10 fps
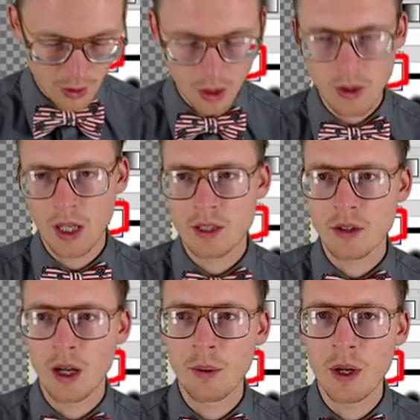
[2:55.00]
Okay,
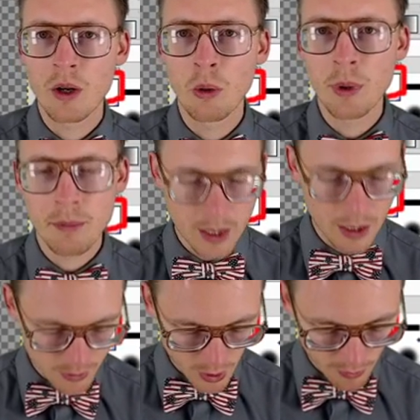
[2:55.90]
so I want to open up
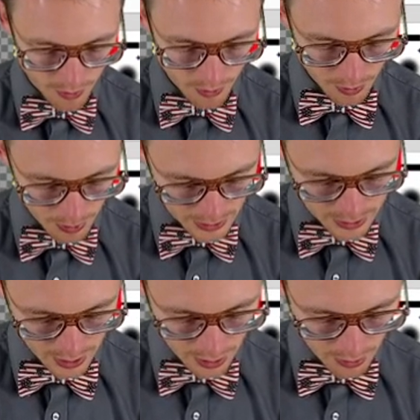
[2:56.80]
Gimp, so I've
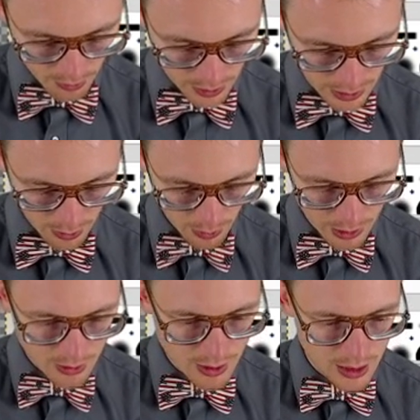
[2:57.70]
pressed
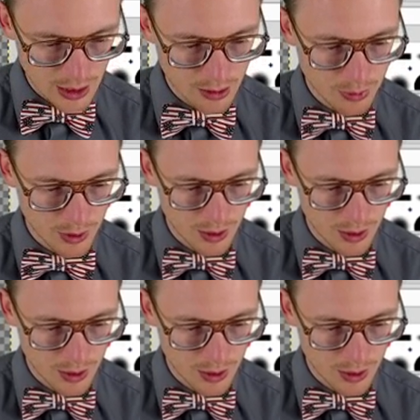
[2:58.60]
Windows key,